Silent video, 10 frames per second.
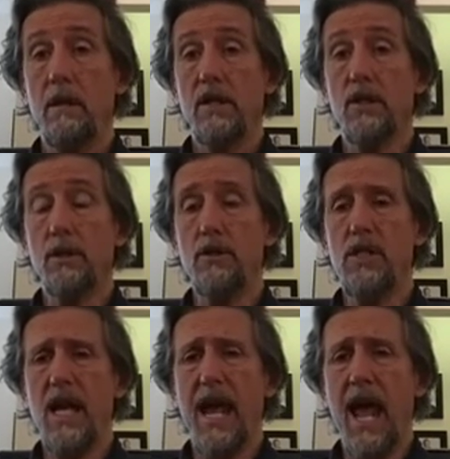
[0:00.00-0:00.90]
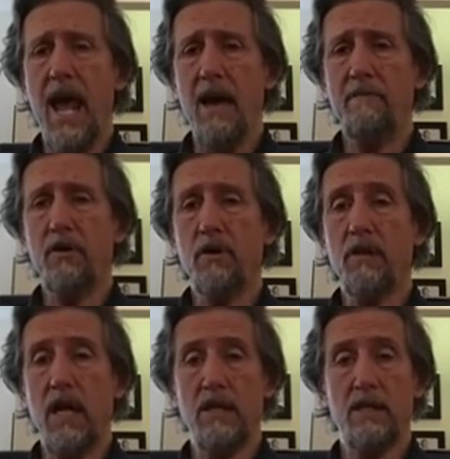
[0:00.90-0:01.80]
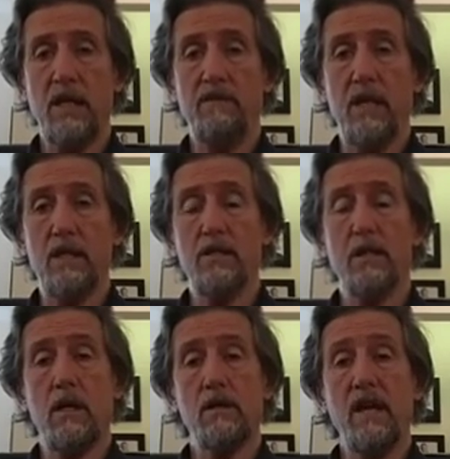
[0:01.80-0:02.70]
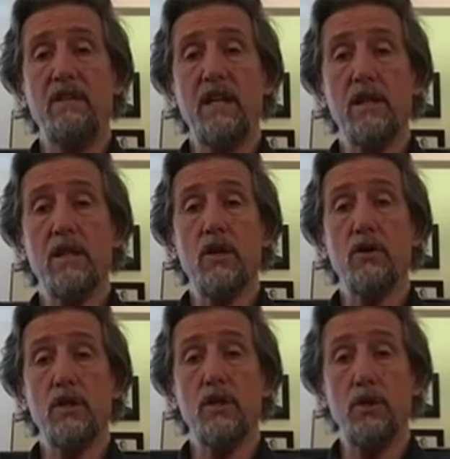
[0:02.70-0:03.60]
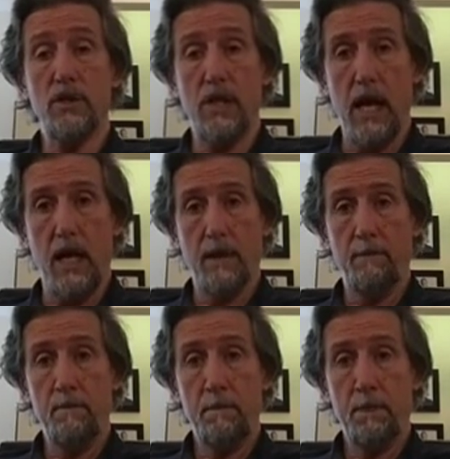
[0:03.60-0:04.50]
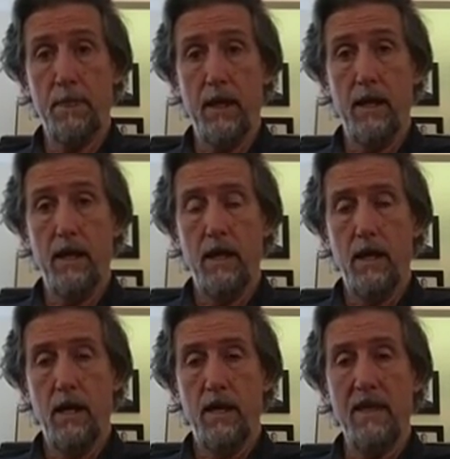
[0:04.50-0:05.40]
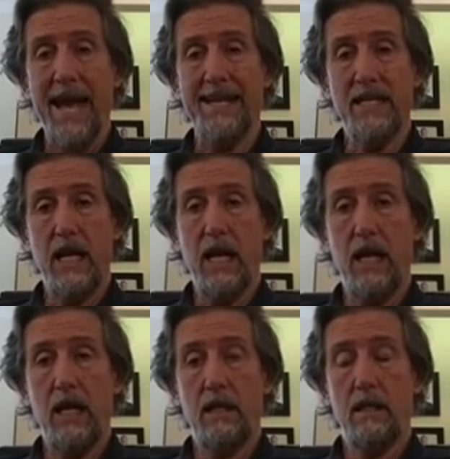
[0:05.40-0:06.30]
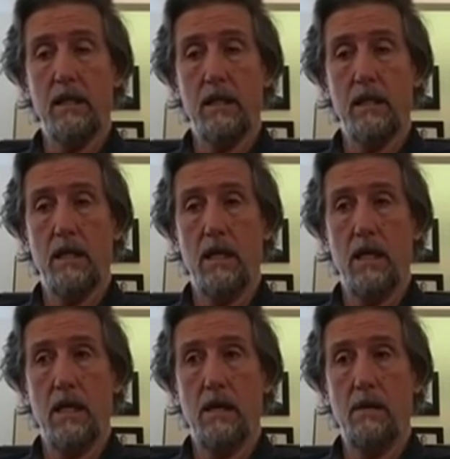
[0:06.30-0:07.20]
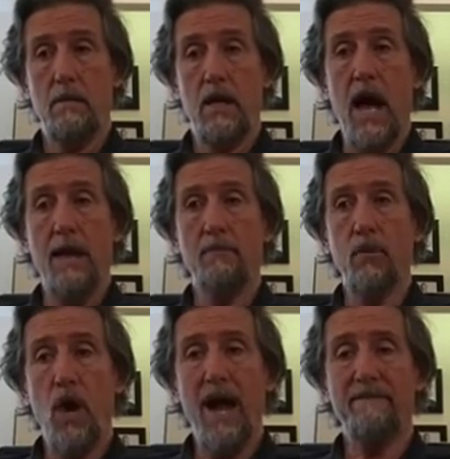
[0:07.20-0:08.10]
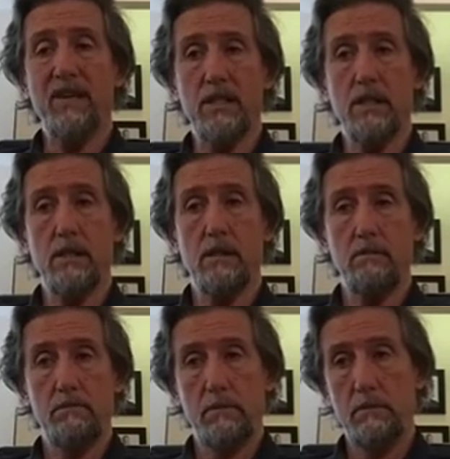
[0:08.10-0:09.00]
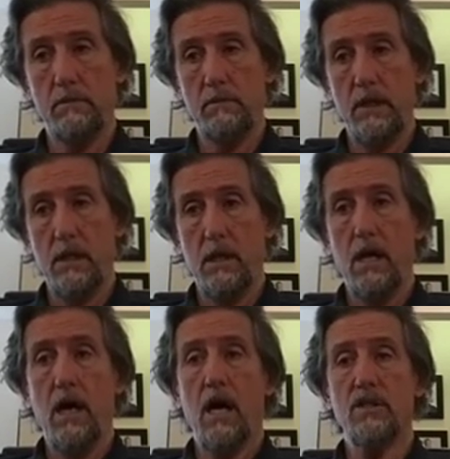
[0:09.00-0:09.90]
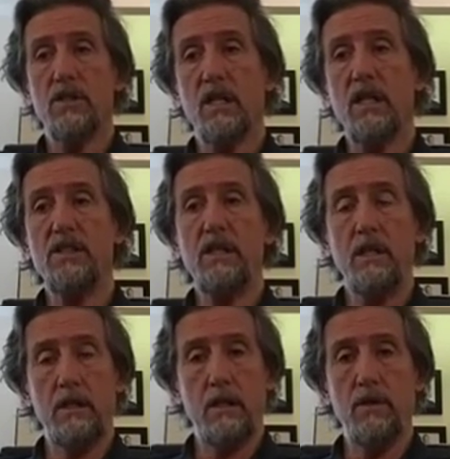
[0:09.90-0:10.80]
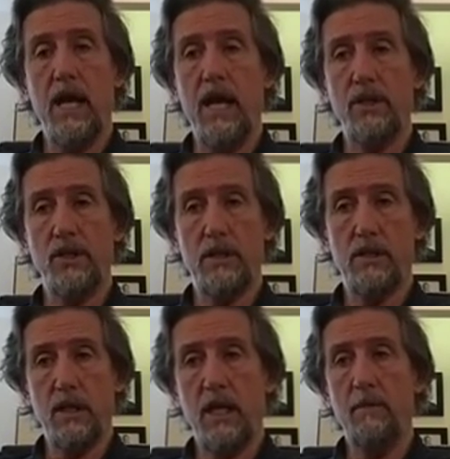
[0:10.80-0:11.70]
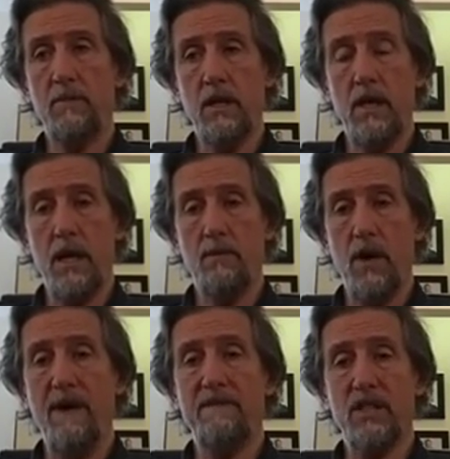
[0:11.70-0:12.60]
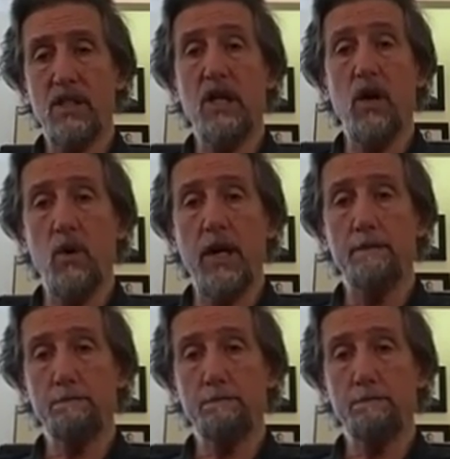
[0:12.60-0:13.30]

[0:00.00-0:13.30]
The Tuesday after Thanksgiving is called Giving Tuesday. And that day, nonprofits are soliciting donations to keep their nonprofits going.